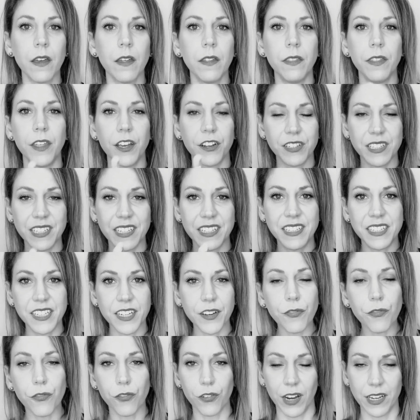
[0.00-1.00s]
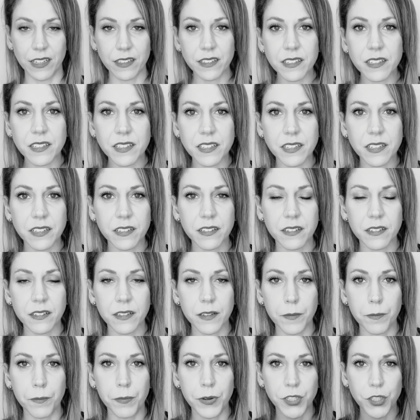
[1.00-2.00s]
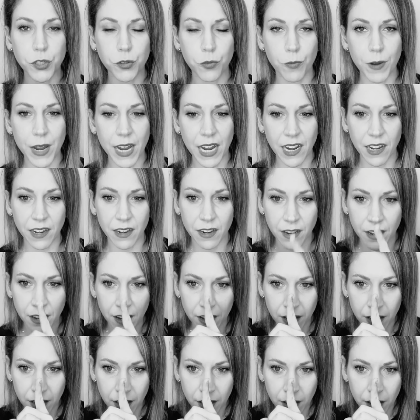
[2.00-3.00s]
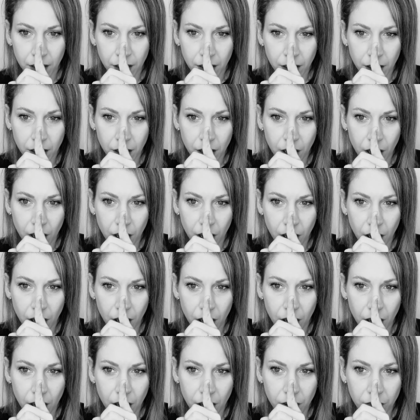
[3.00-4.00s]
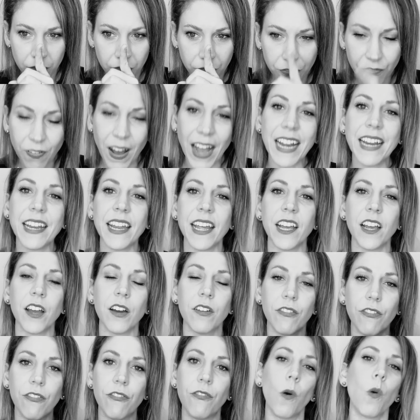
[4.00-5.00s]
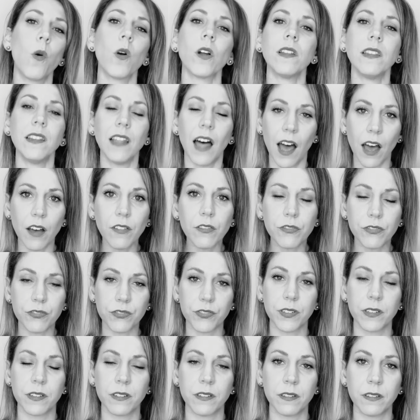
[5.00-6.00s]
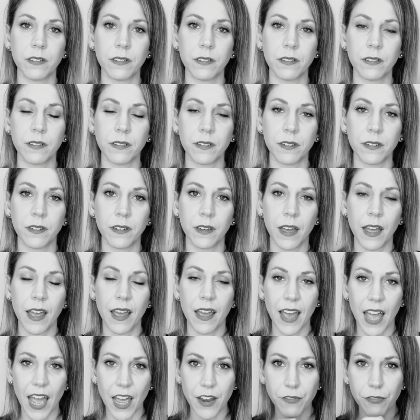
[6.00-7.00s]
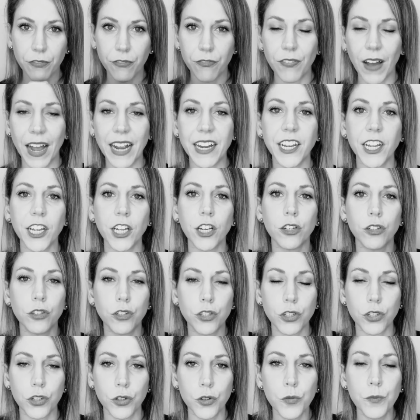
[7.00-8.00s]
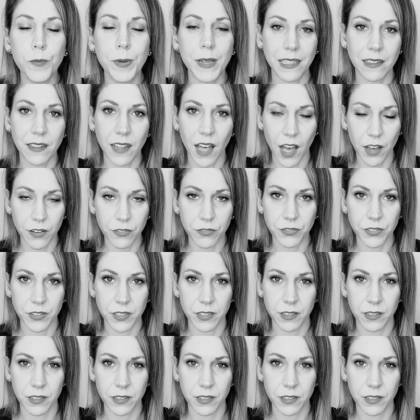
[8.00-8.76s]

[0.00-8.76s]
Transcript: There's a difference between fighting for love and fighting to be loved.